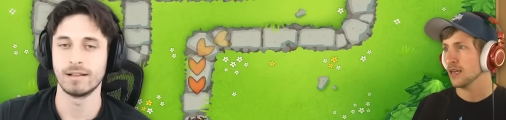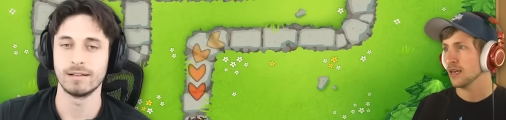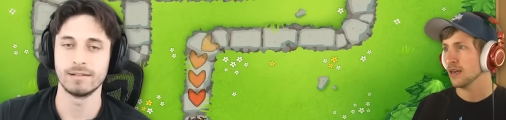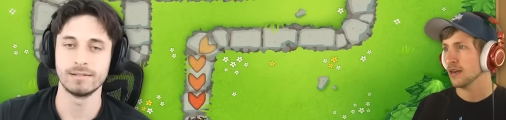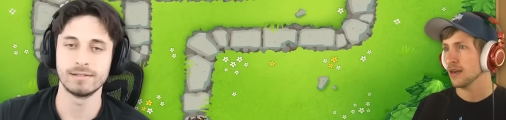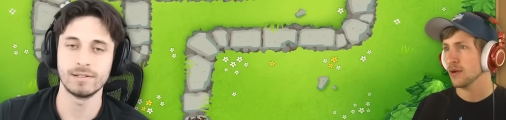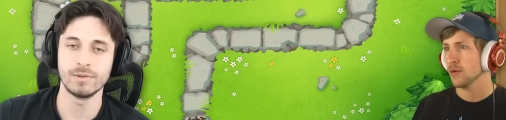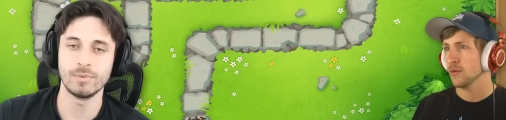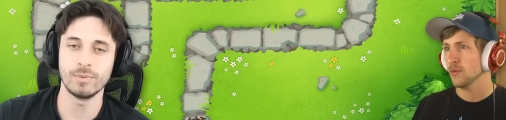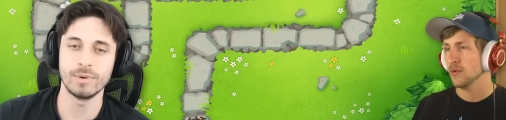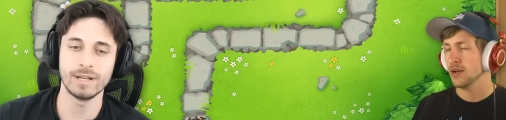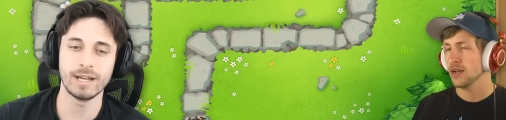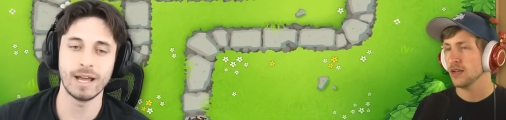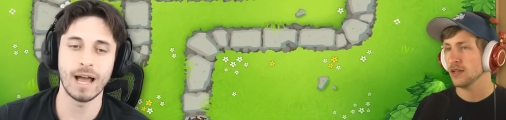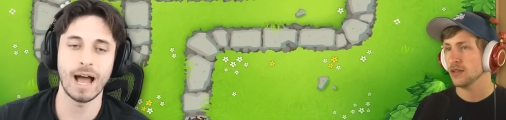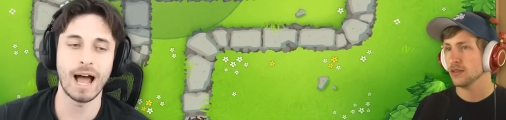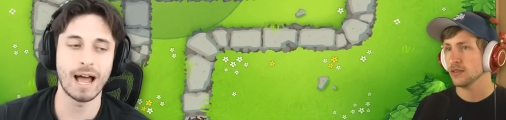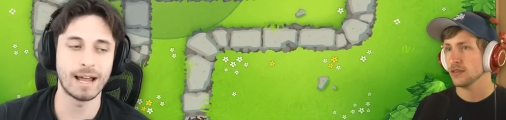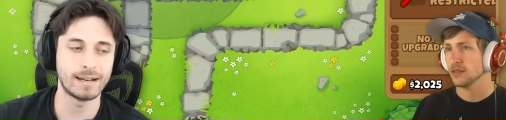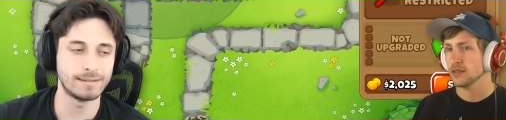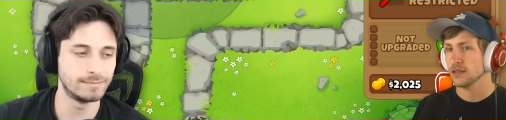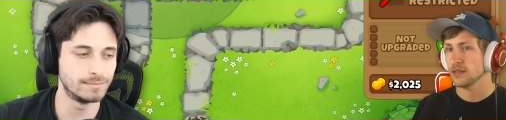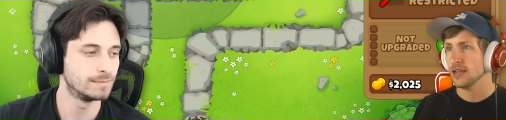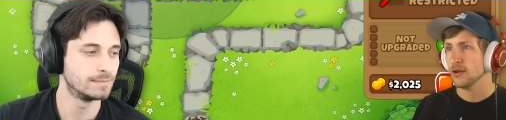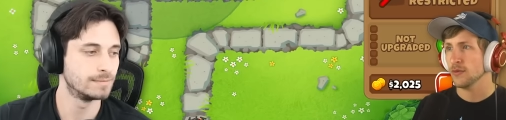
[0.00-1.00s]
Speaker 1: right, let's well, see what we
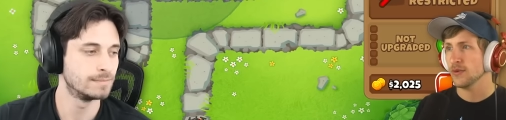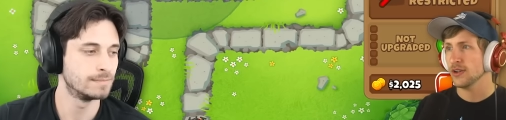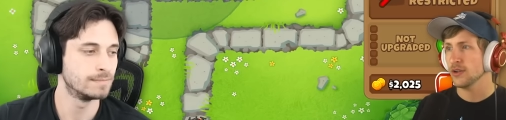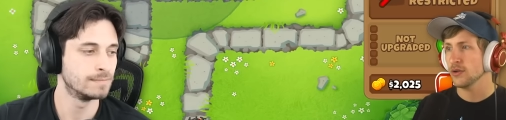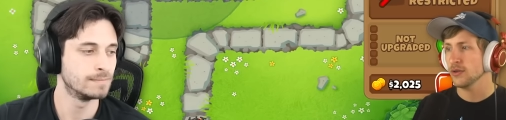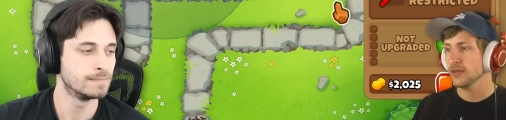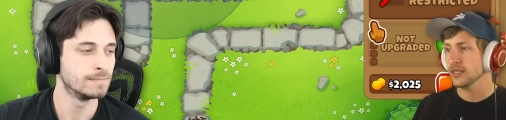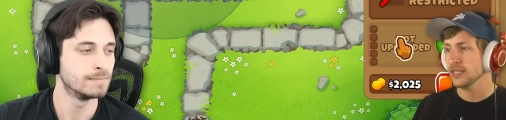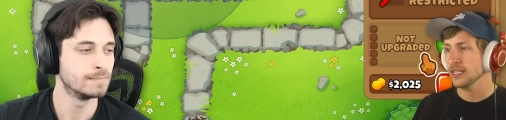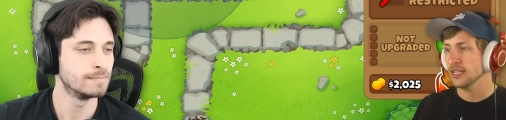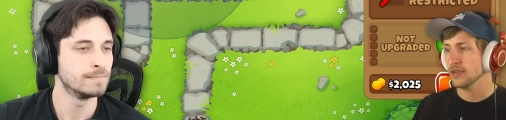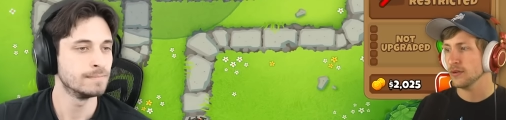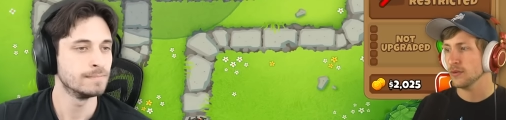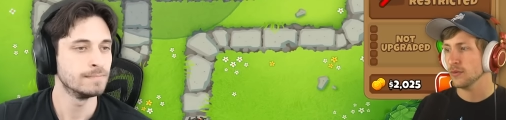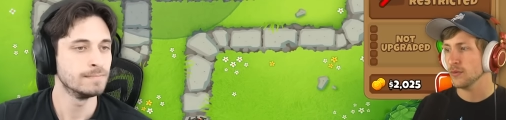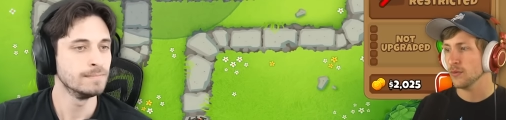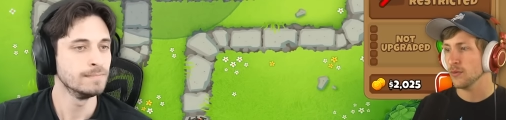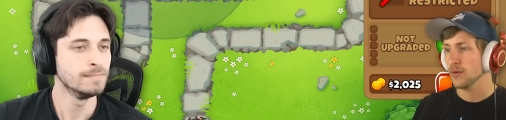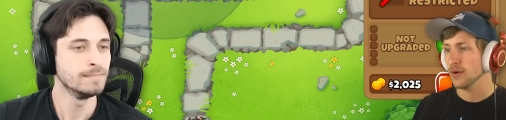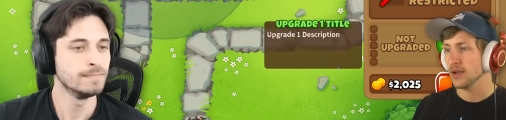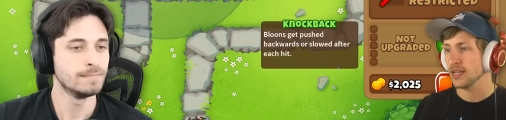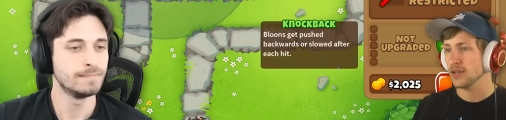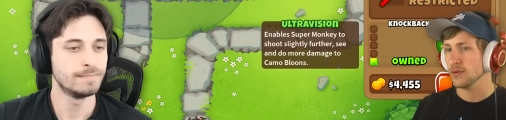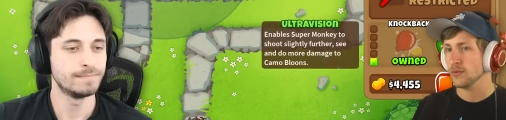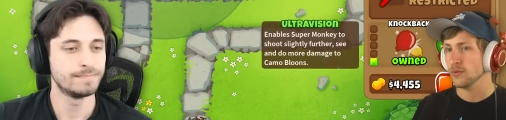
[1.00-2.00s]
got. We only
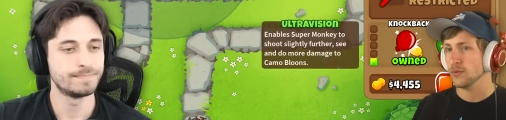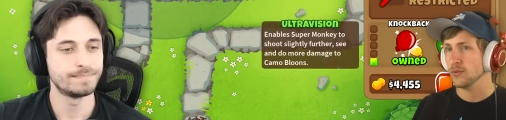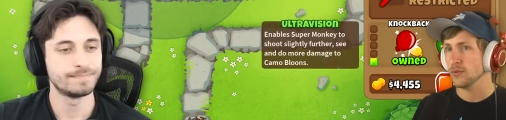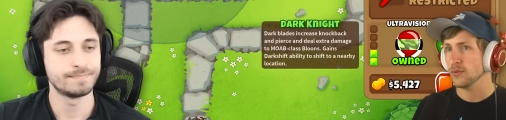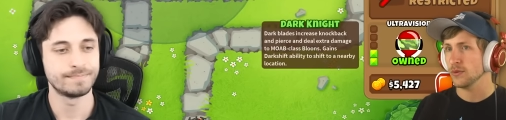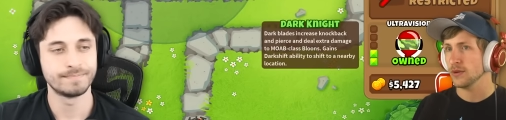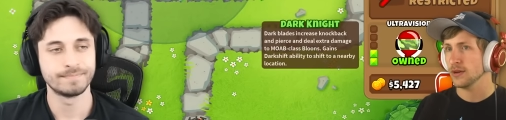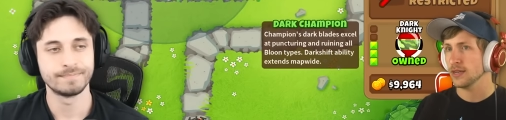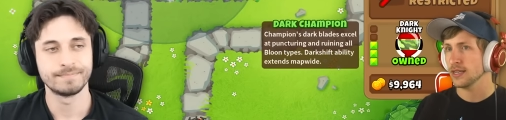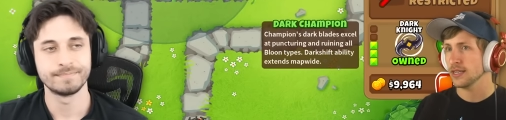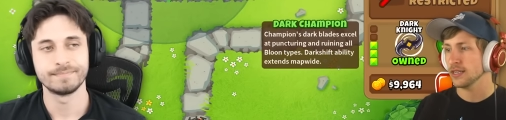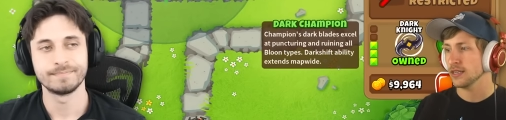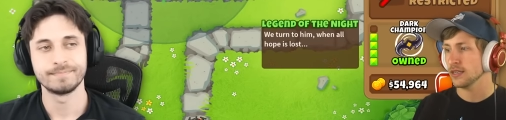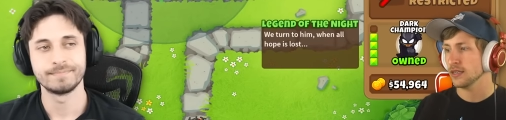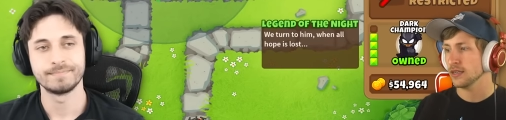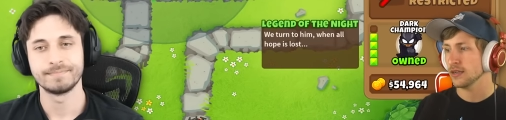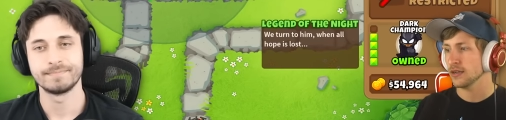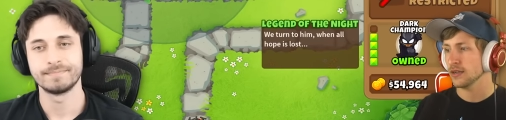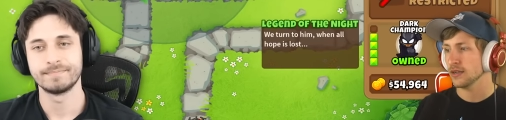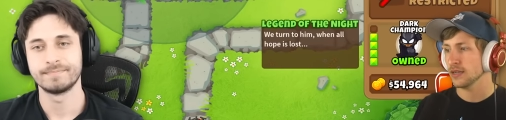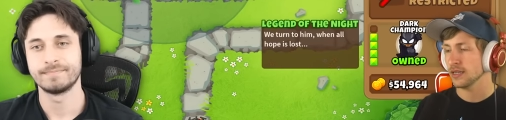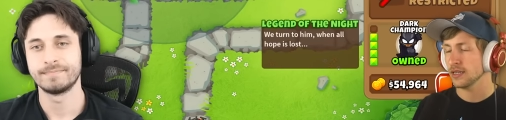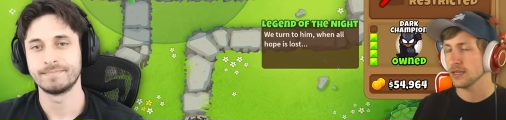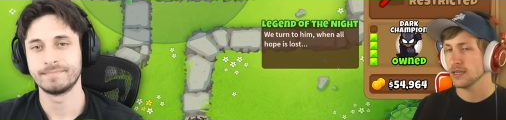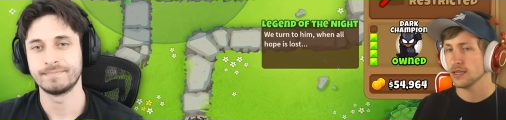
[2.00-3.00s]
wait. What?
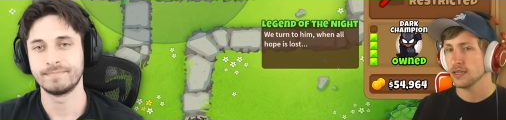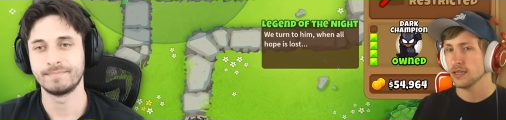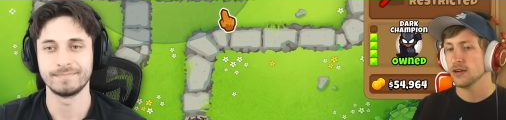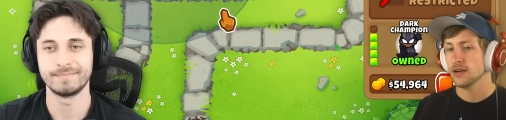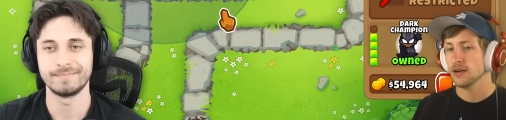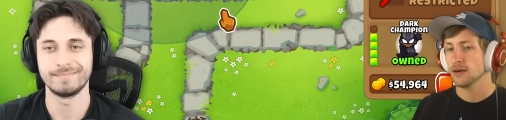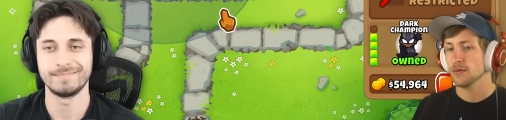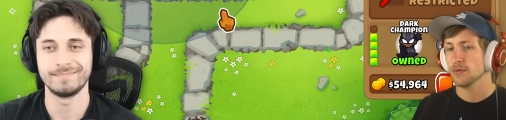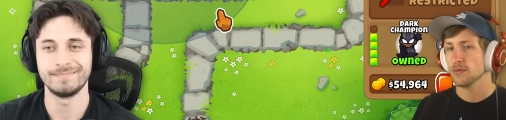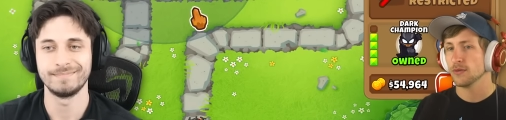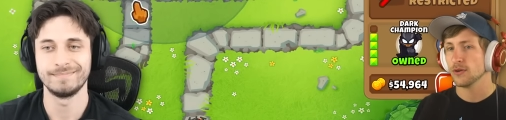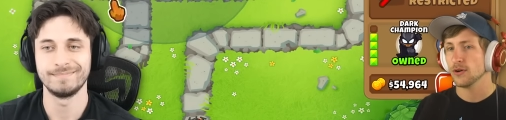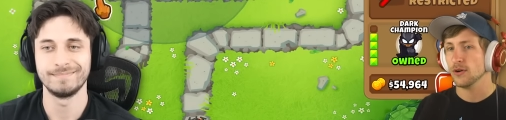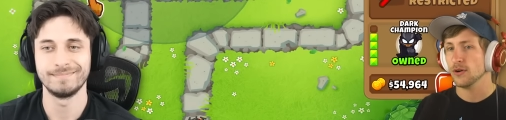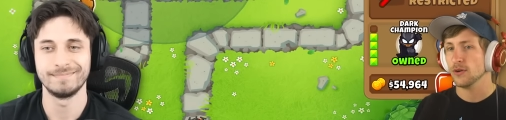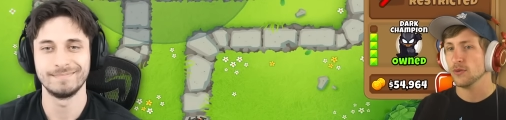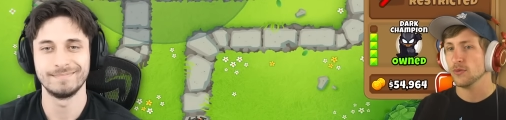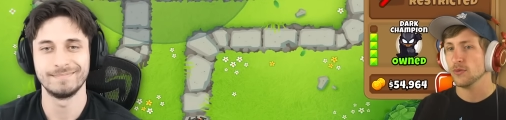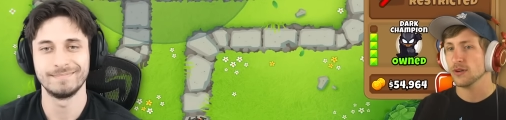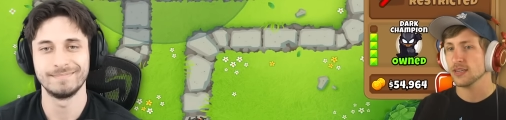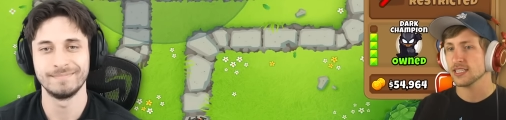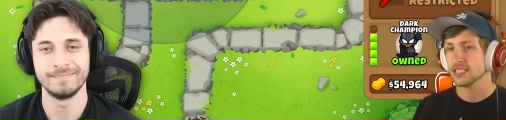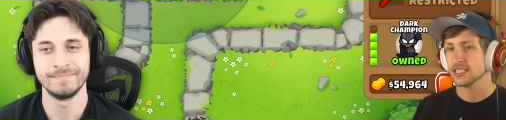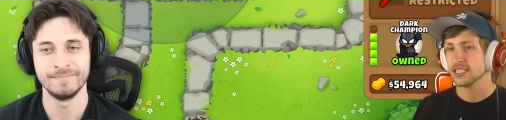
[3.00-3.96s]
Okay, bro. What is